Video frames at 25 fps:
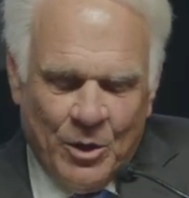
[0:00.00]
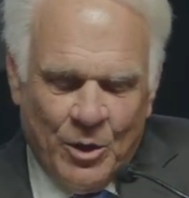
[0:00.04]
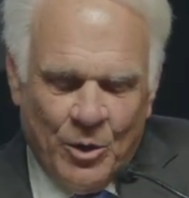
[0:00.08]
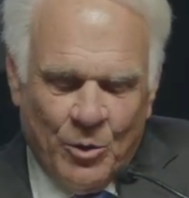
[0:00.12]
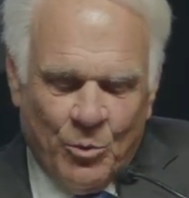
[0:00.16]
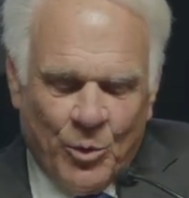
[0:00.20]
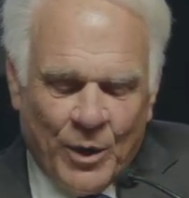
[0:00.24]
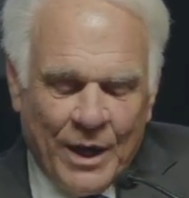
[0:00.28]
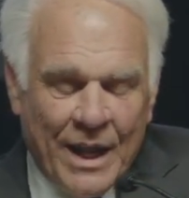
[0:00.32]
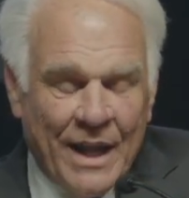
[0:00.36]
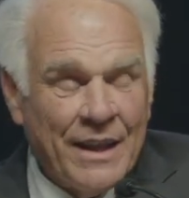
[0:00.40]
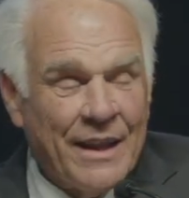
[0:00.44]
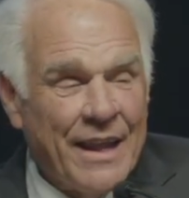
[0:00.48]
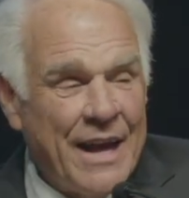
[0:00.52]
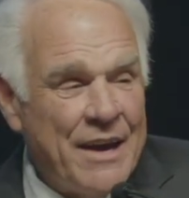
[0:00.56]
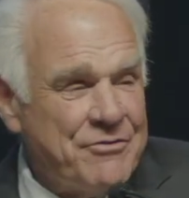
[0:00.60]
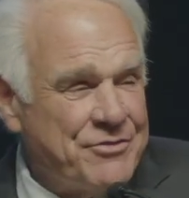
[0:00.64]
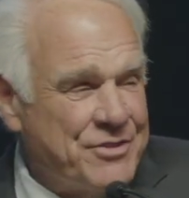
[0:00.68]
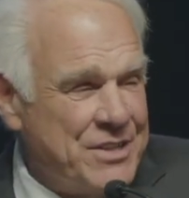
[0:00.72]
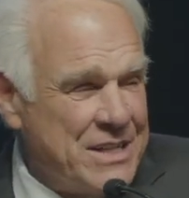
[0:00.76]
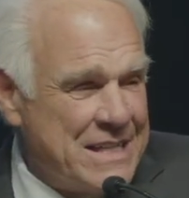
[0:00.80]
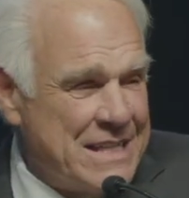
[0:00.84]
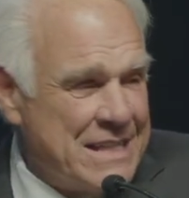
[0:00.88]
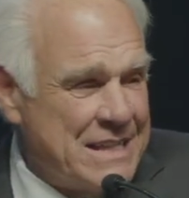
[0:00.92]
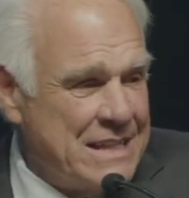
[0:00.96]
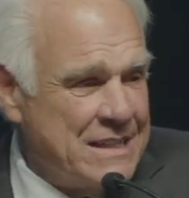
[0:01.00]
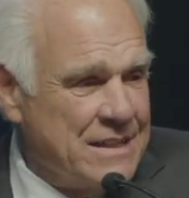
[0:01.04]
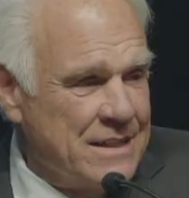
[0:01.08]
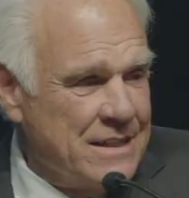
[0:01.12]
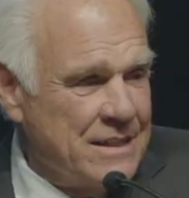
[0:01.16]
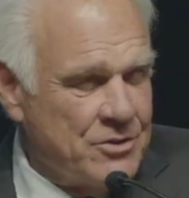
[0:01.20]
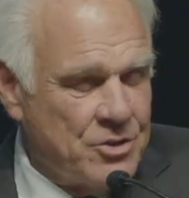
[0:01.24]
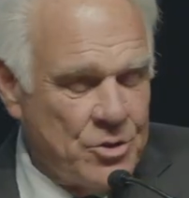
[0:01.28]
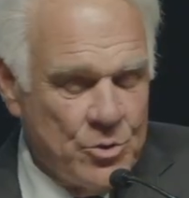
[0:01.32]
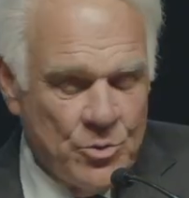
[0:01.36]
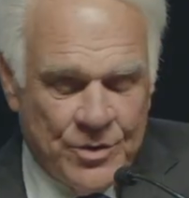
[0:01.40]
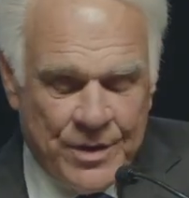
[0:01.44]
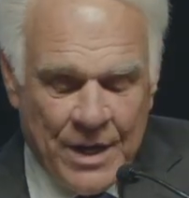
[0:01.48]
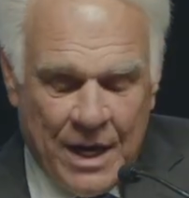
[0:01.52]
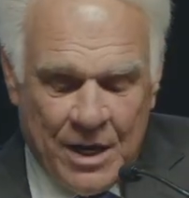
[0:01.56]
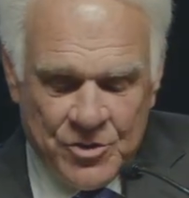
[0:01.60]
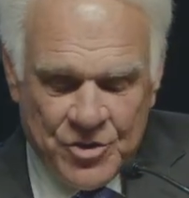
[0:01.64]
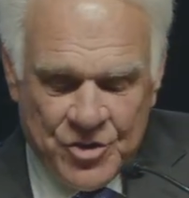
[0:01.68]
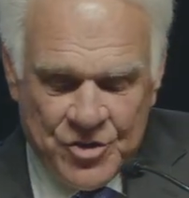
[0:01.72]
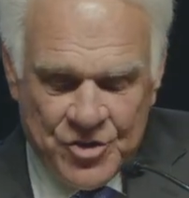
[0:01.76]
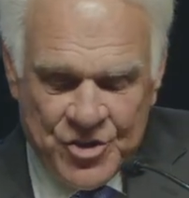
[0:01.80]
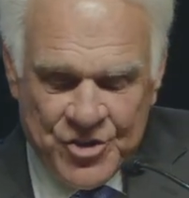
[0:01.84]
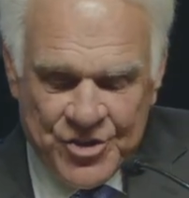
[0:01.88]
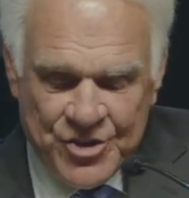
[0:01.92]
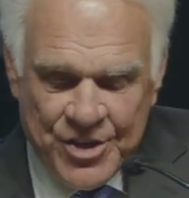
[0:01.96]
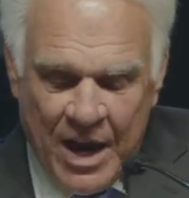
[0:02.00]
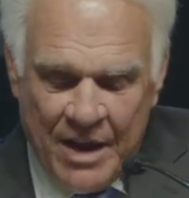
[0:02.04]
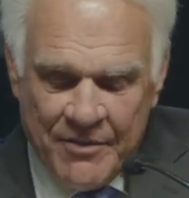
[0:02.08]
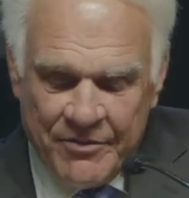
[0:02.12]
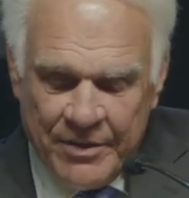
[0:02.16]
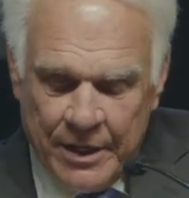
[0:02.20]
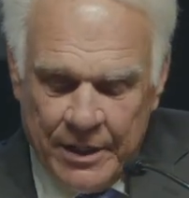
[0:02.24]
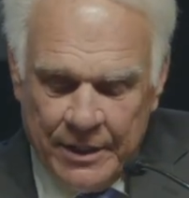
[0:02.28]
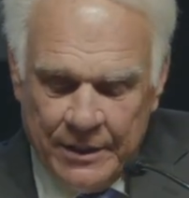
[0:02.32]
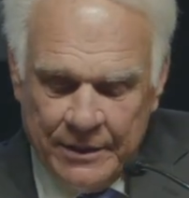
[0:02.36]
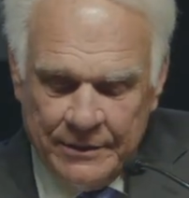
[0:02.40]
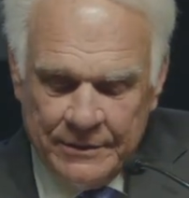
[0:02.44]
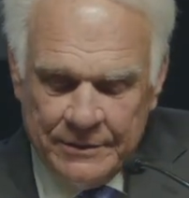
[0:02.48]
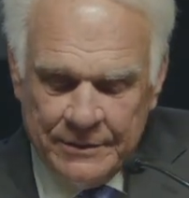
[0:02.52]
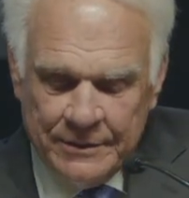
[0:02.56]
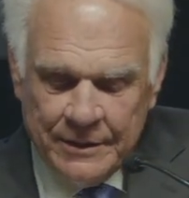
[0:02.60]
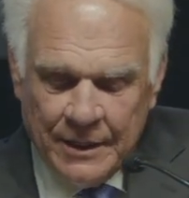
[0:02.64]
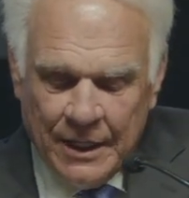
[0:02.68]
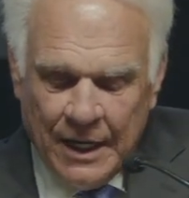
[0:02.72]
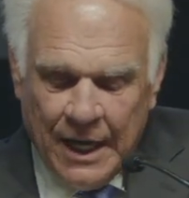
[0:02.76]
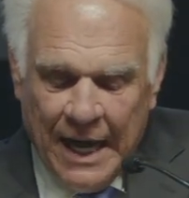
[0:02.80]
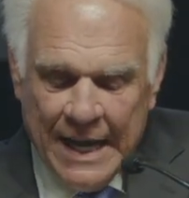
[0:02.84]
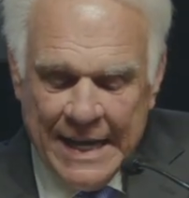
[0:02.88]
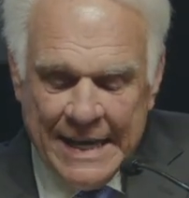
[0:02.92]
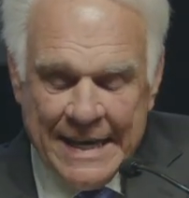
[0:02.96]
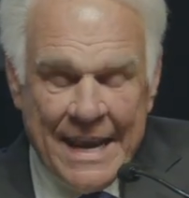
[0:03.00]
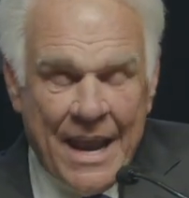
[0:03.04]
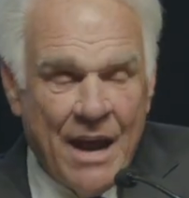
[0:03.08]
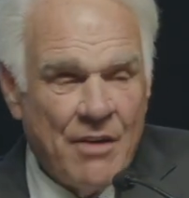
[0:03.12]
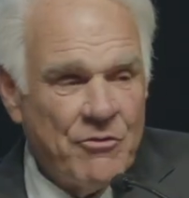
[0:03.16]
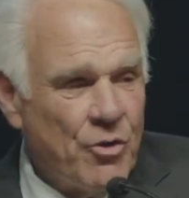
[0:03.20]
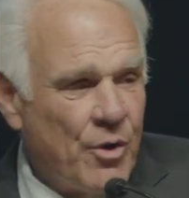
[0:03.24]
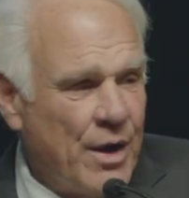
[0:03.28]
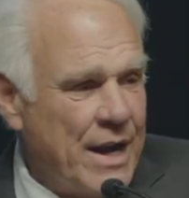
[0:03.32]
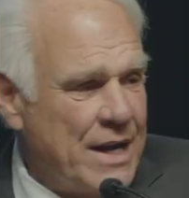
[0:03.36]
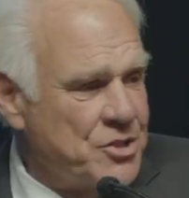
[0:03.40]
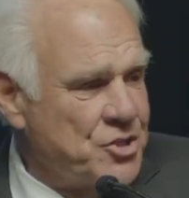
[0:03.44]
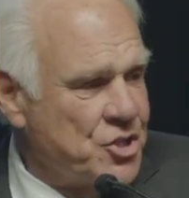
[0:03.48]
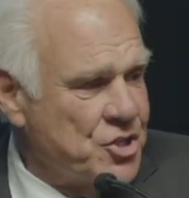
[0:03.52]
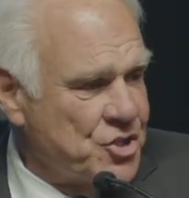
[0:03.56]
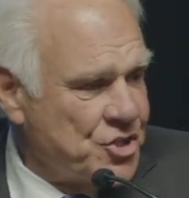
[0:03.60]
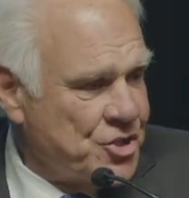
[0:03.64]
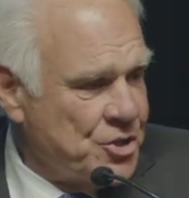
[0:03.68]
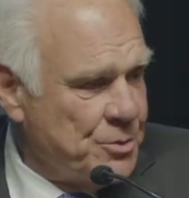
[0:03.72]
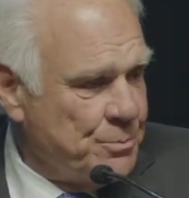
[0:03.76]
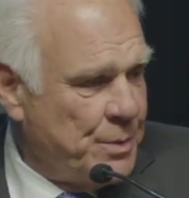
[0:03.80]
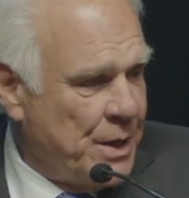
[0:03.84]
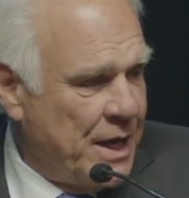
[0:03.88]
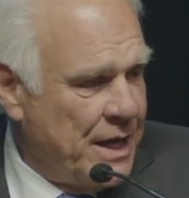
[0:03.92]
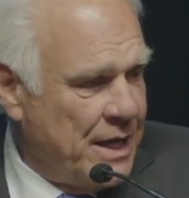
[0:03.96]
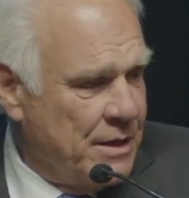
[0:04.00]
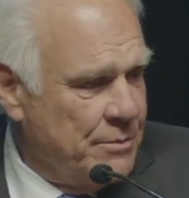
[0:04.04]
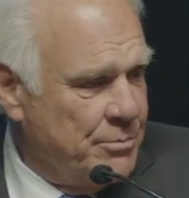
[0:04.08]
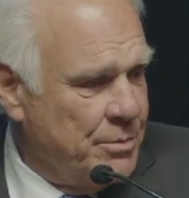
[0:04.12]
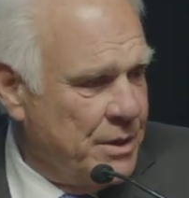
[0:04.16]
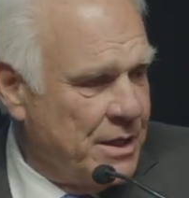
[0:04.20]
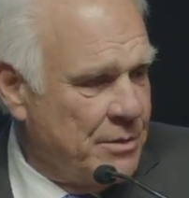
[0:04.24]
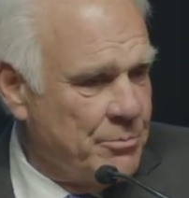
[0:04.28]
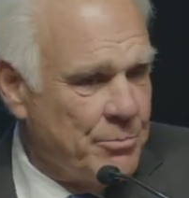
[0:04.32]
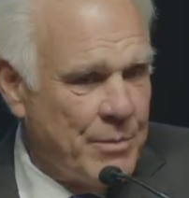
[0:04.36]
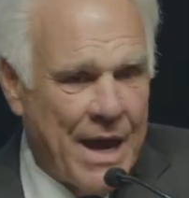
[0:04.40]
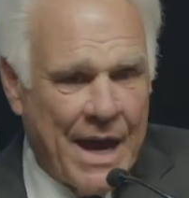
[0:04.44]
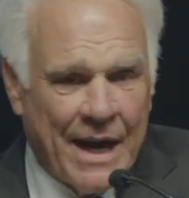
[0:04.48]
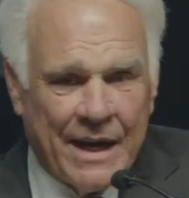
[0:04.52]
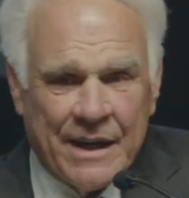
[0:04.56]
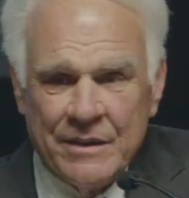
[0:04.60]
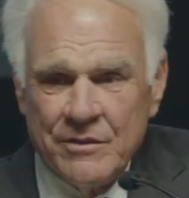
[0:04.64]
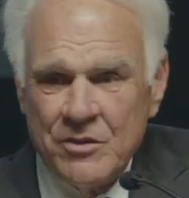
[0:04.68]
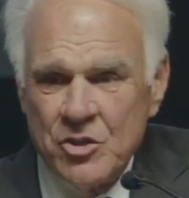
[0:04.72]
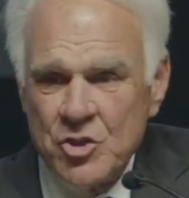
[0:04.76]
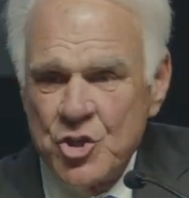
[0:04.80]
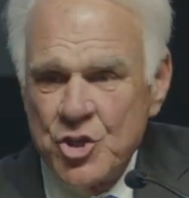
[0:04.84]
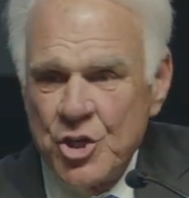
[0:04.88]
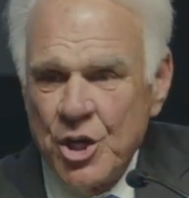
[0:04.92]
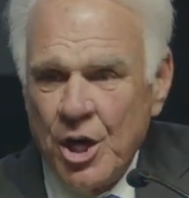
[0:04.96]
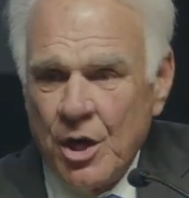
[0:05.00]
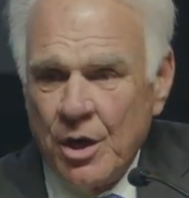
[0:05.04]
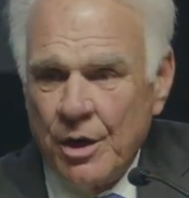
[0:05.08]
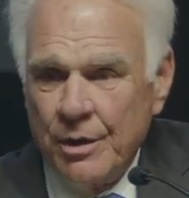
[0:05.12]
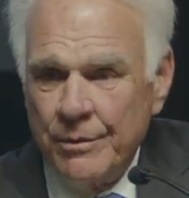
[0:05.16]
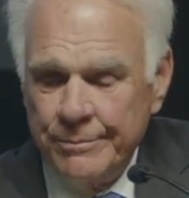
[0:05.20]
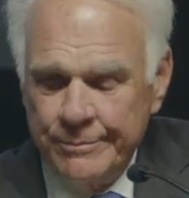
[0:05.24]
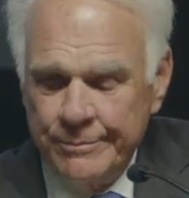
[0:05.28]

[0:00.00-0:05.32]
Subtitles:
When I left in 2007, I never anticipated being back in the chair.